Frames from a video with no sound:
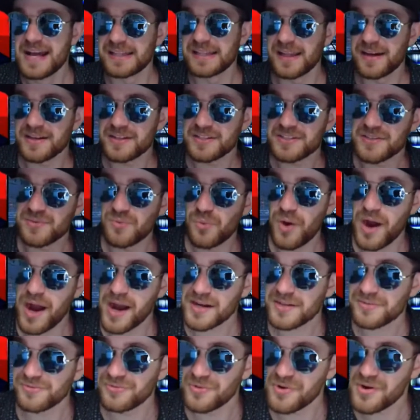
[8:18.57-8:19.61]
Larsen
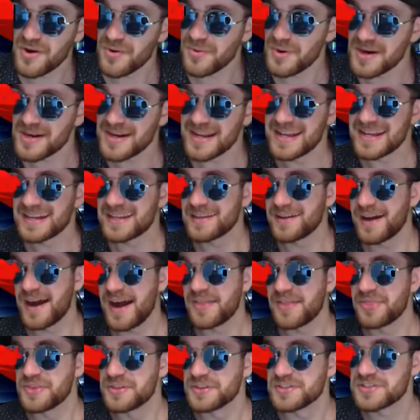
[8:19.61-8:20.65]
walked forward and
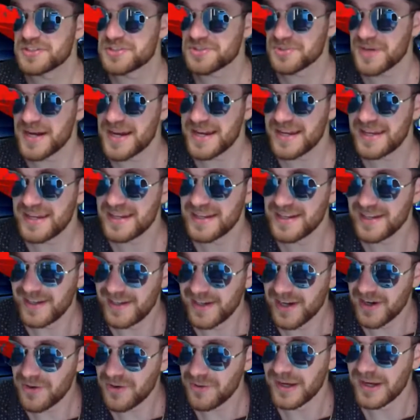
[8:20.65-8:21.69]
got the striking
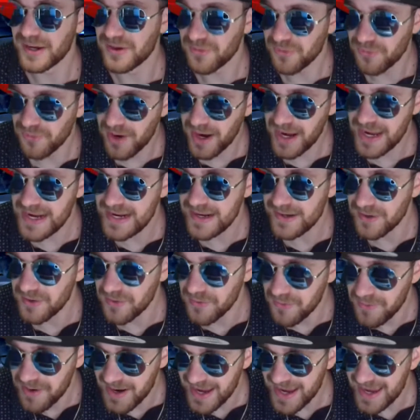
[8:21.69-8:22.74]
going right
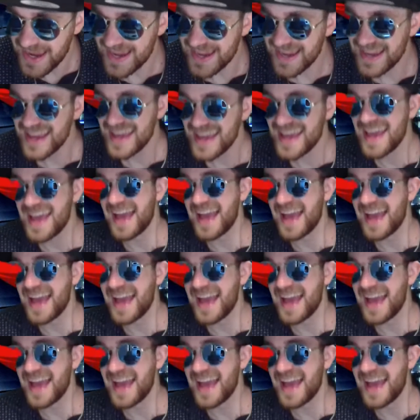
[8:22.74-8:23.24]
away.